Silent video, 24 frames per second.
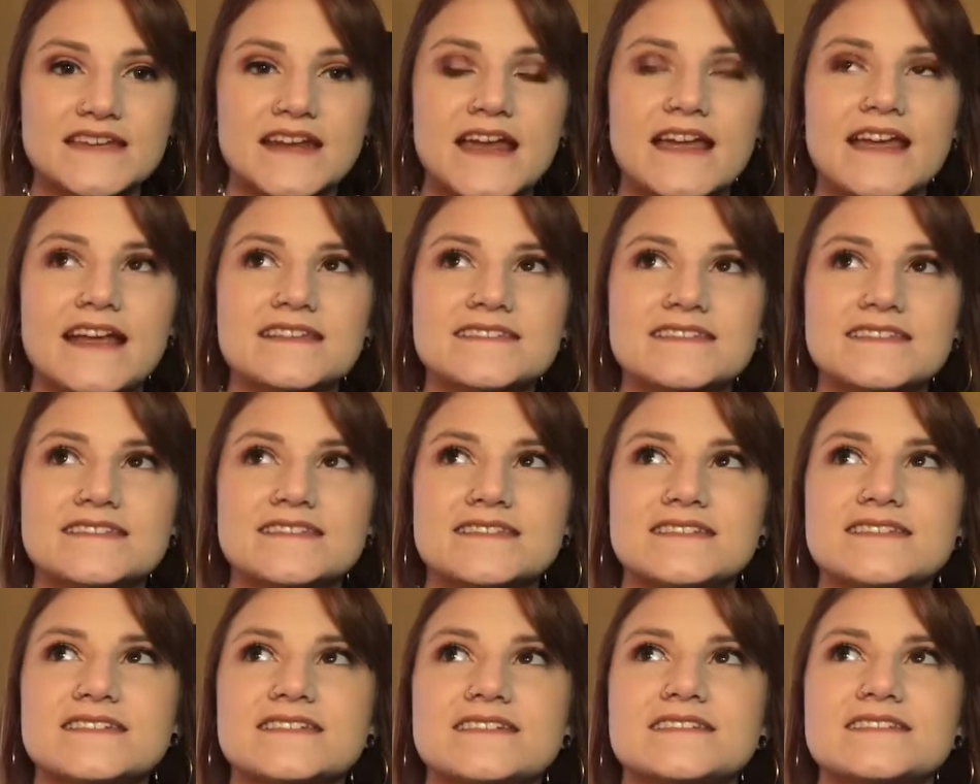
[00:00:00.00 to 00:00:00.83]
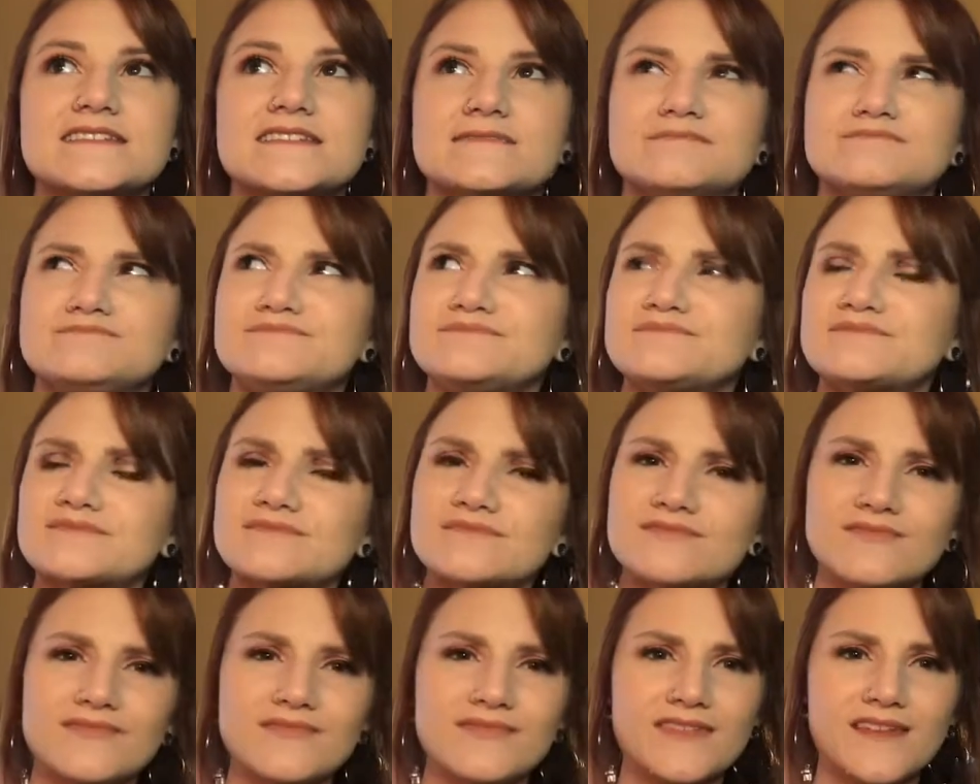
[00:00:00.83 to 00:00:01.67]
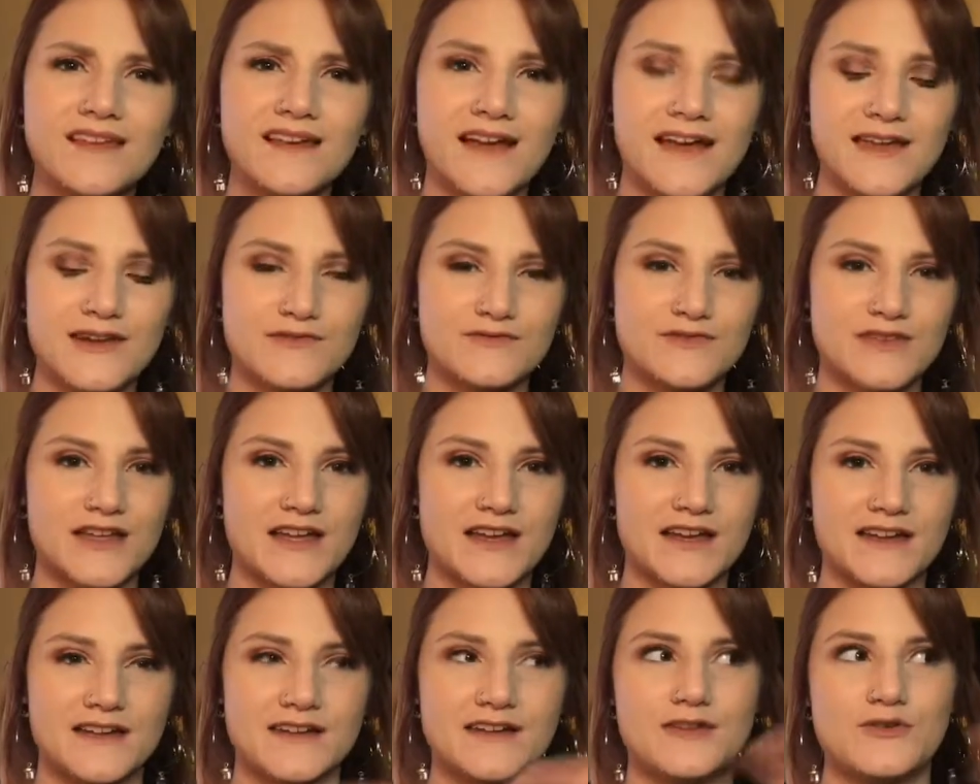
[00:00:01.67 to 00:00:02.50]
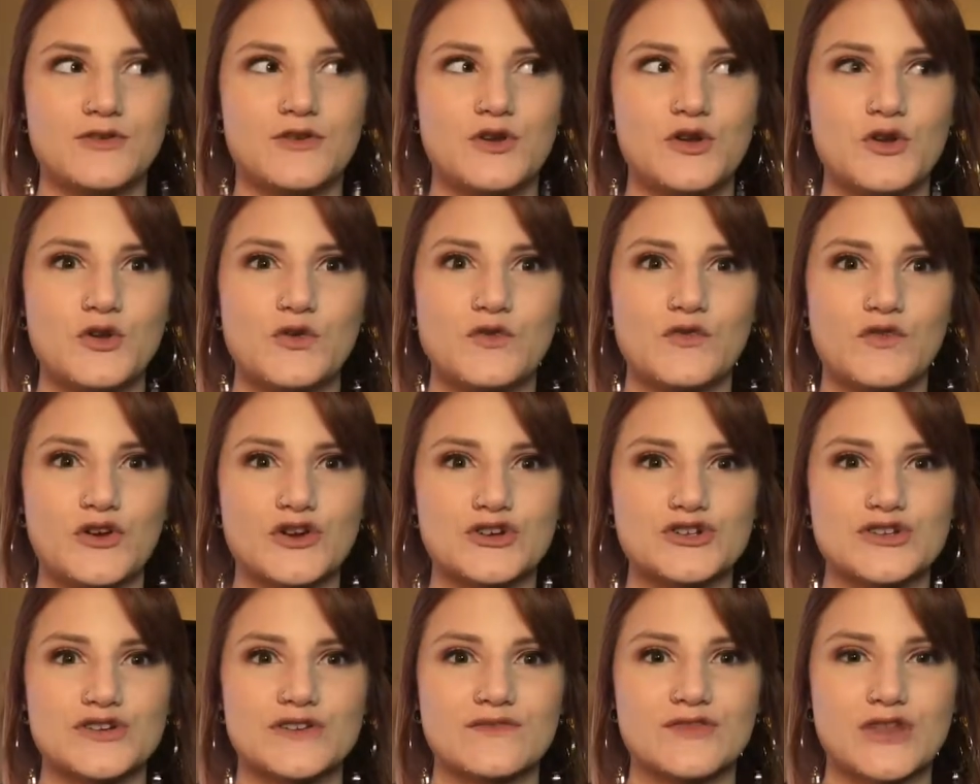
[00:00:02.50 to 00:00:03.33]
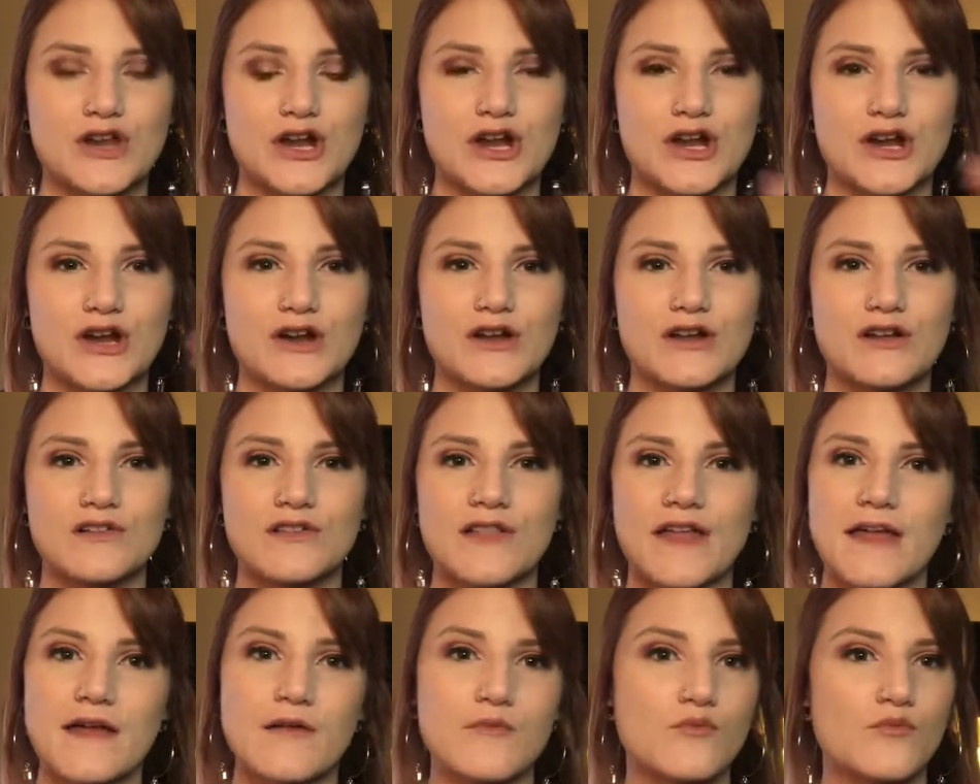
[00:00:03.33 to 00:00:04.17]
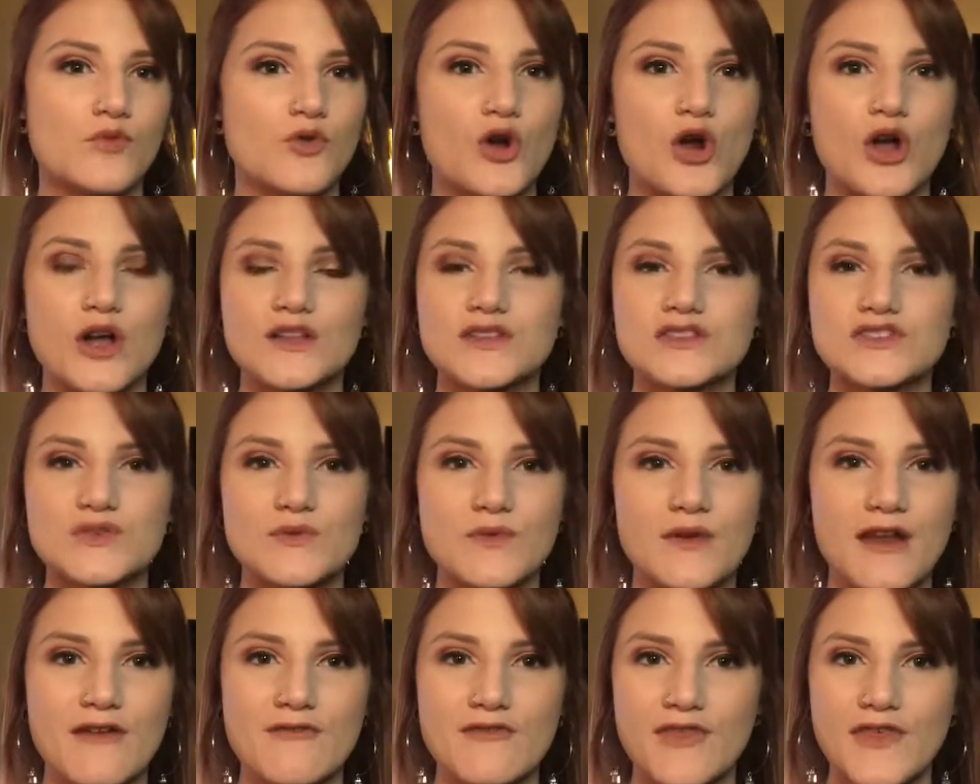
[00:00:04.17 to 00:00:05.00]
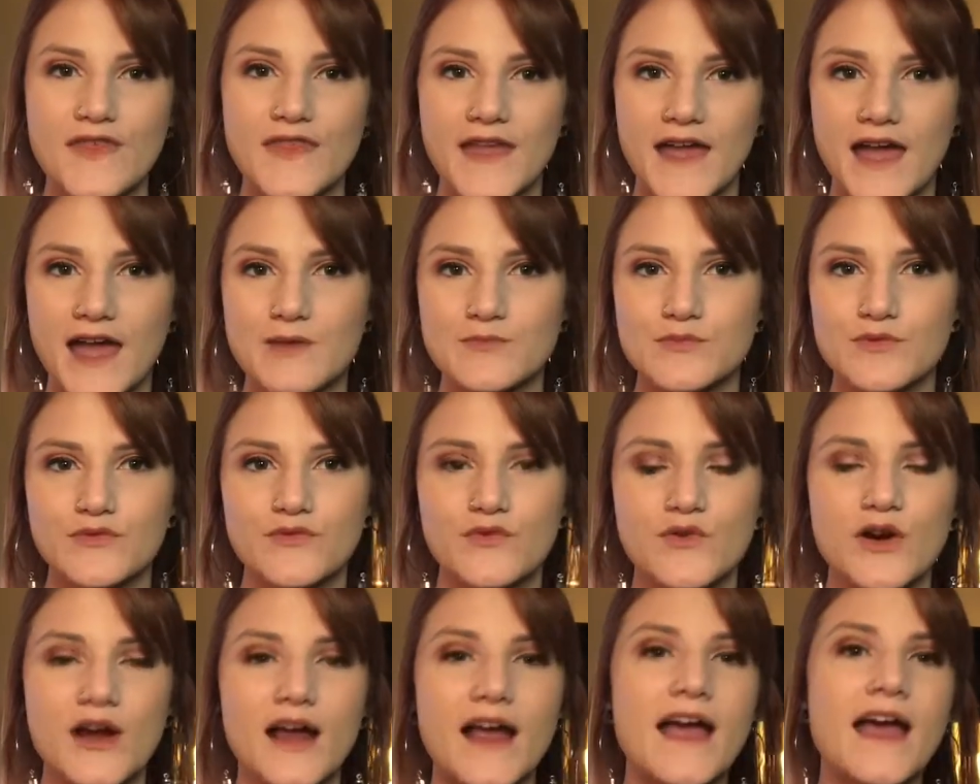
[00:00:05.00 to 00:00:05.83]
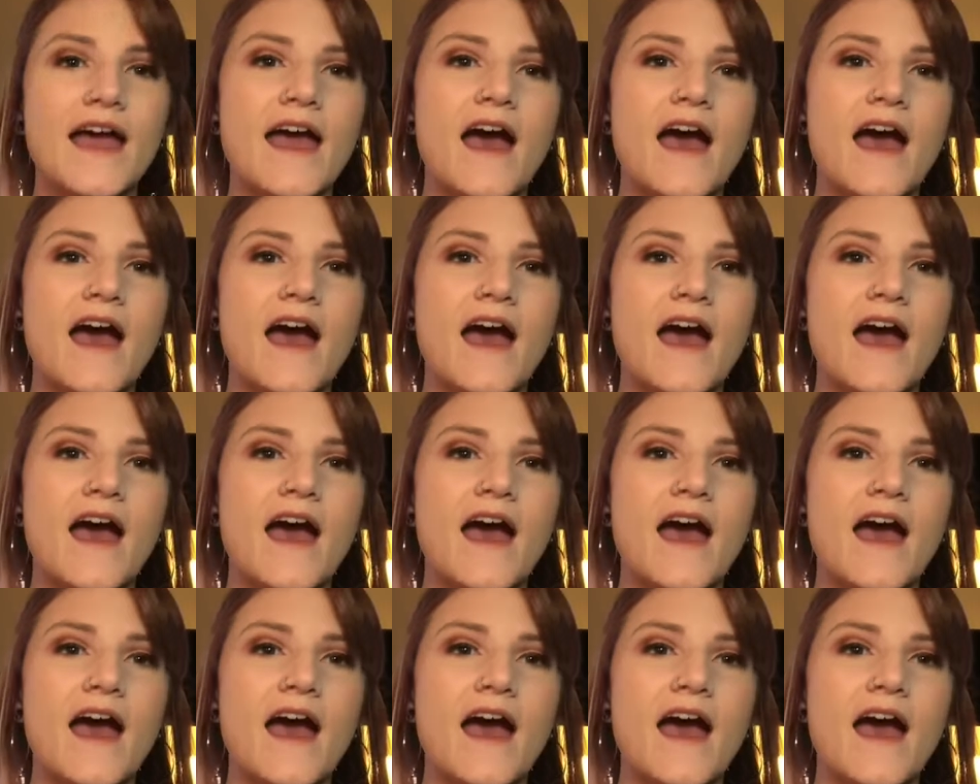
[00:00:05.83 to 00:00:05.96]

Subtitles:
I guess this is kind of like a new version of their Glam Bronze or whatever that they had before.